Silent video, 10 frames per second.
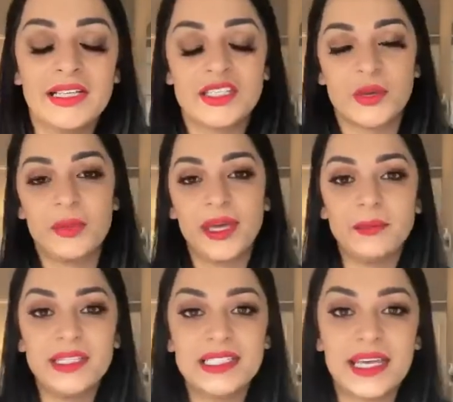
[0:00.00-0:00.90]
So
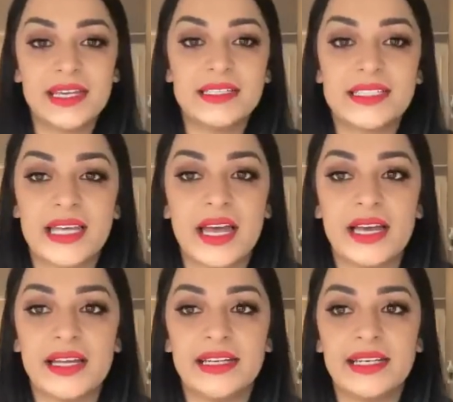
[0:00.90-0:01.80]
pigmented
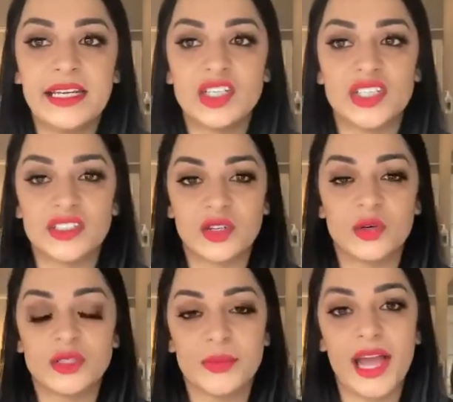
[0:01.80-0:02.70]
lesions are
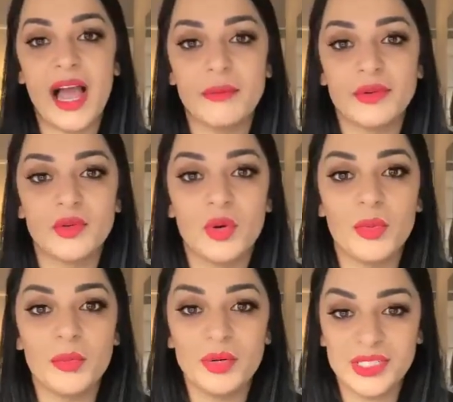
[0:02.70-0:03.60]
caused by
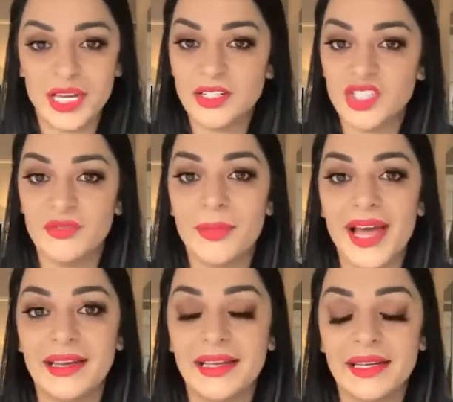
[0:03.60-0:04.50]
abnormal production of
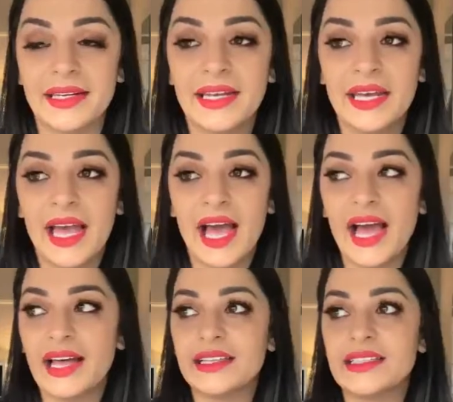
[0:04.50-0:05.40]
melanin,
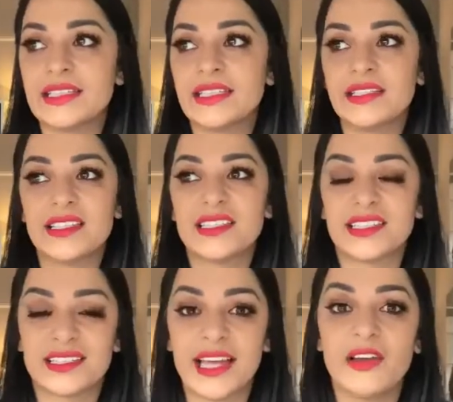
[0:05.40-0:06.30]
and this is
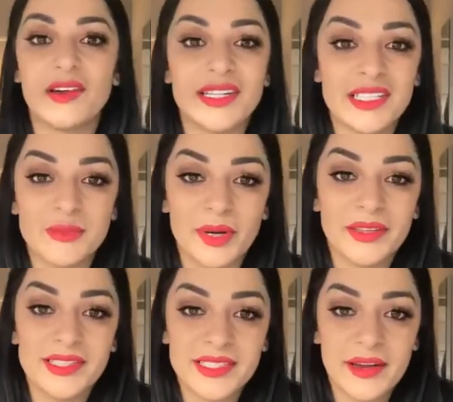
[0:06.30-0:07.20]
accelerated by
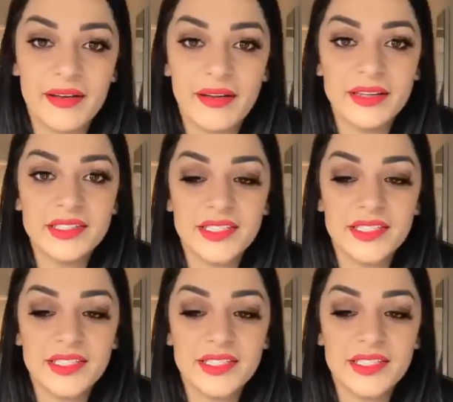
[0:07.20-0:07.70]
the sunlight.